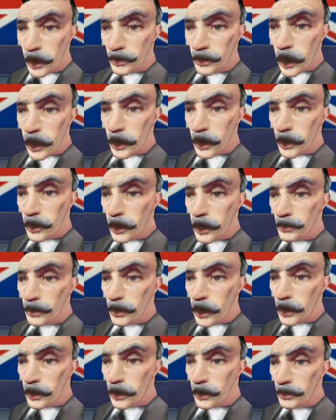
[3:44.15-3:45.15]
If our
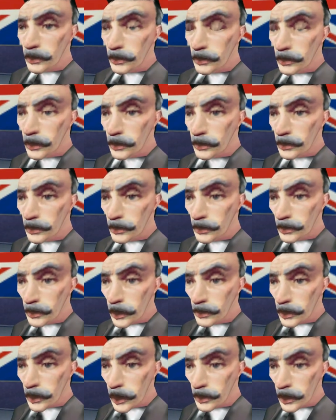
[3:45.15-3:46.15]
theories are correct,
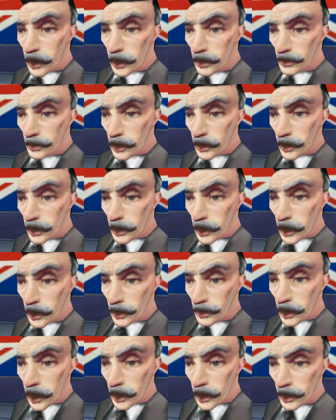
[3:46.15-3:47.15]
the
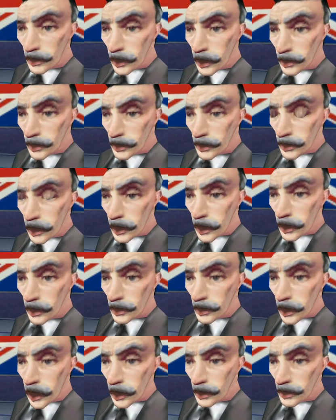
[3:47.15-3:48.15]
kidnappers are in
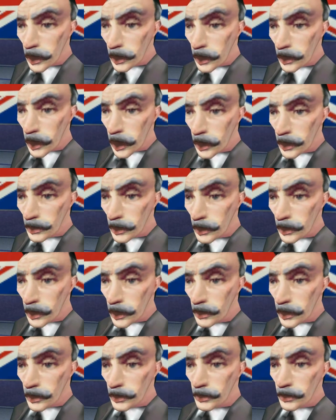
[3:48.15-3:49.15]
Hamburg or will be
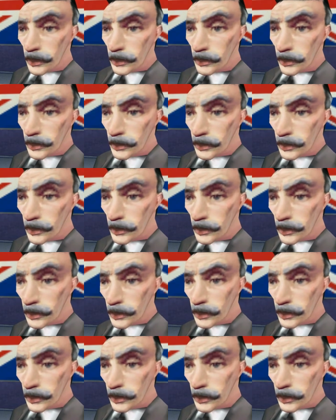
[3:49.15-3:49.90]
arriving shortly.